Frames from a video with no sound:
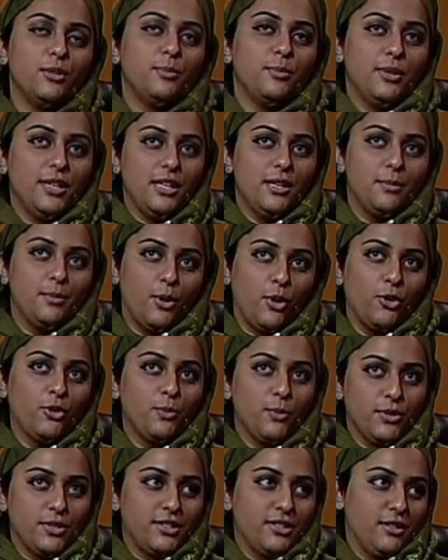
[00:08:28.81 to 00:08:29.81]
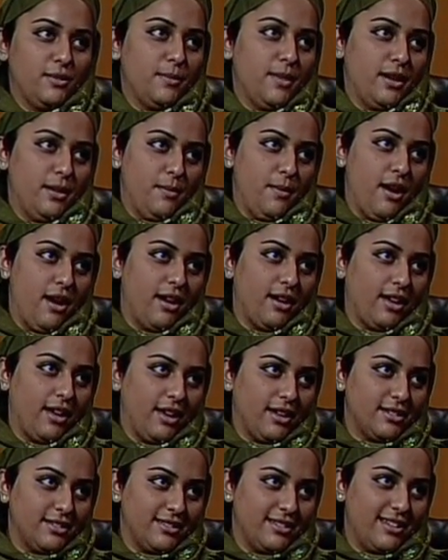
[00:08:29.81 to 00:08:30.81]
be both Muslim and
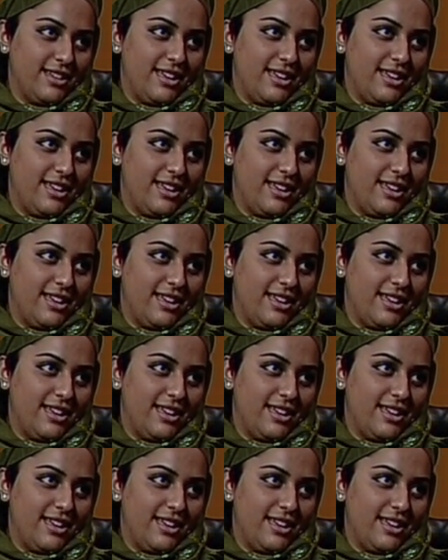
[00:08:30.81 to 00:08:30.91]
American,